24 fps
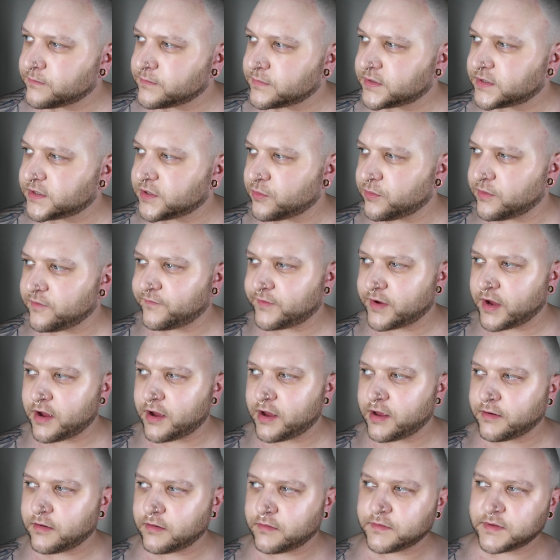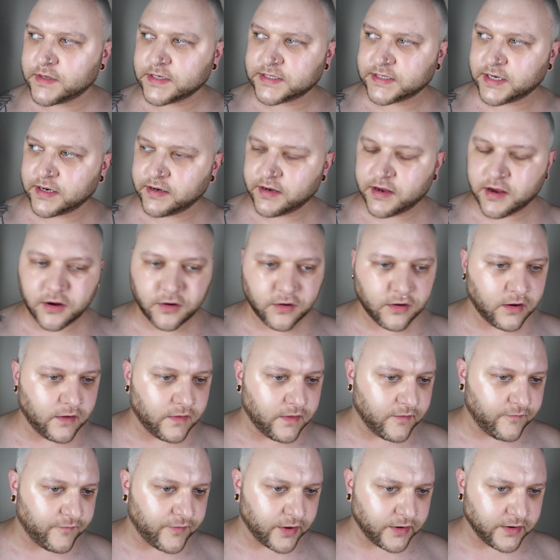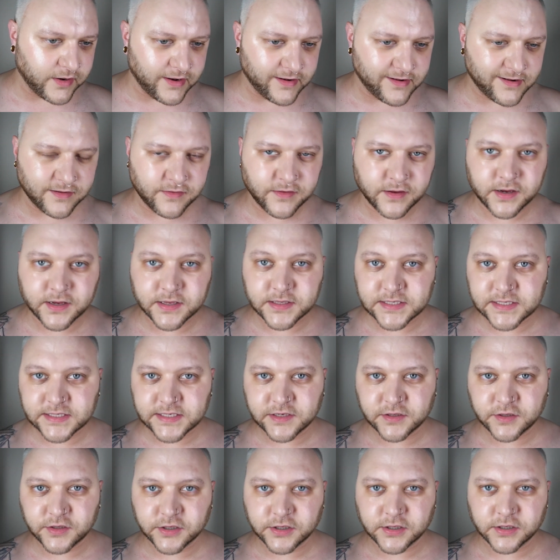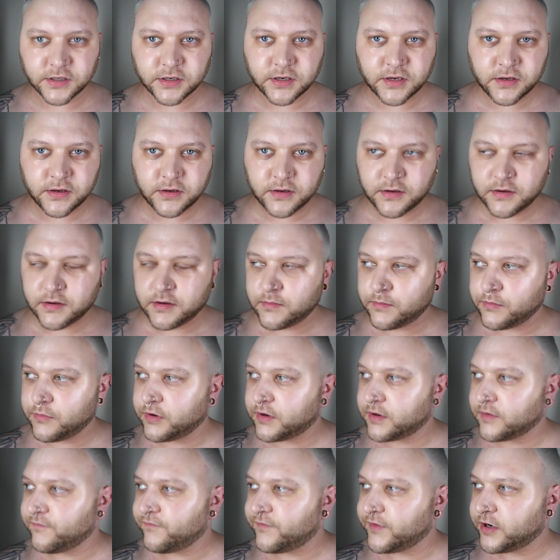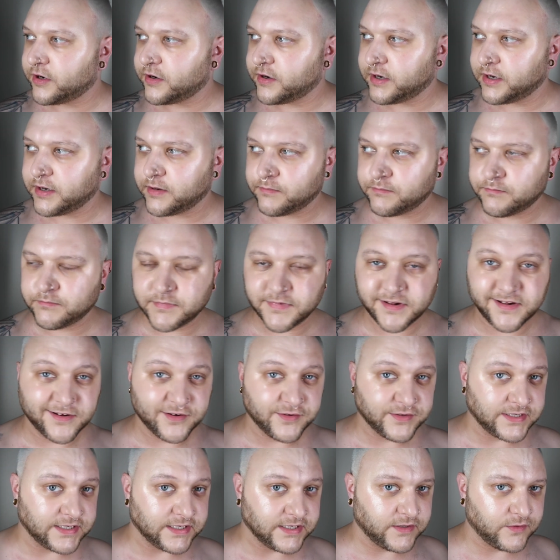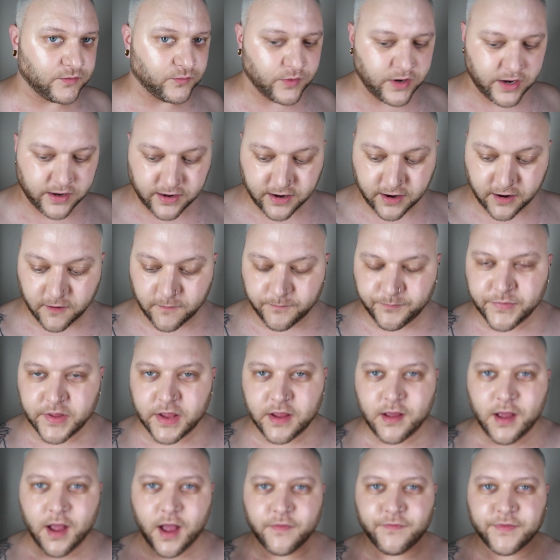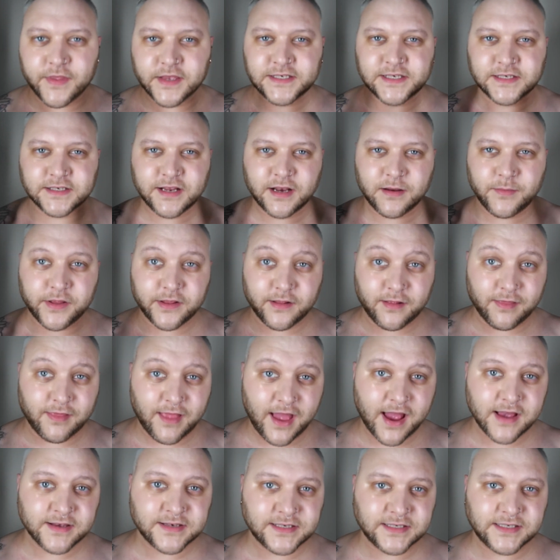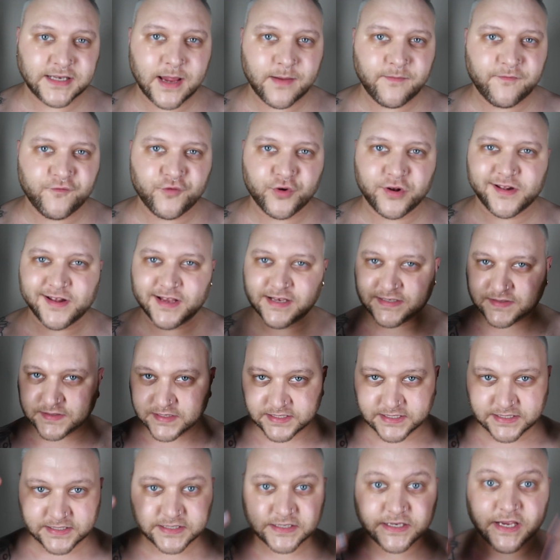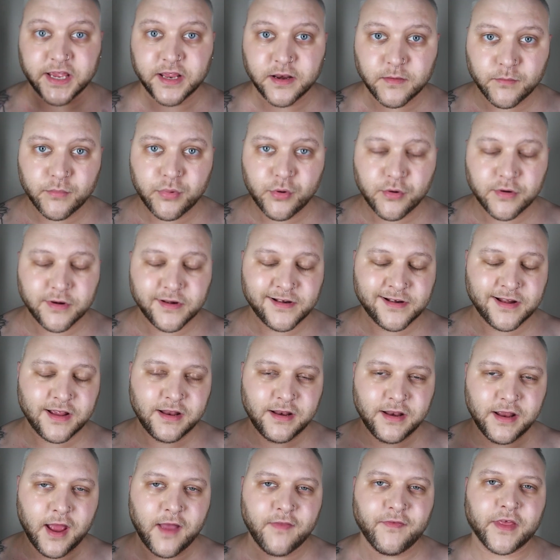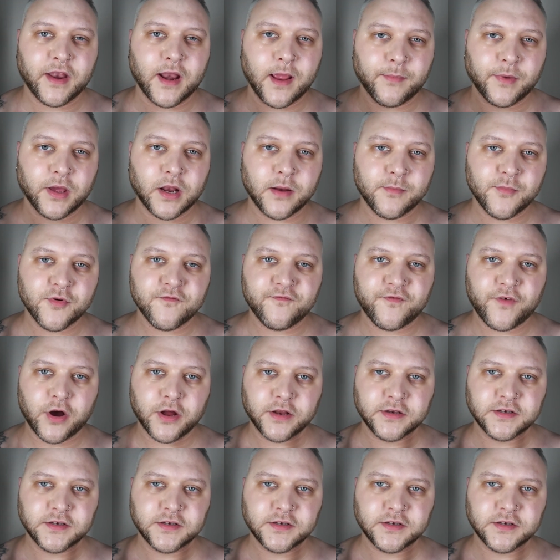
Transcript: so we've got the skincare on, the foundation, the concealer, looking very juicy right now. This is going to be the last step for just the skin portion, and then I'm going to move on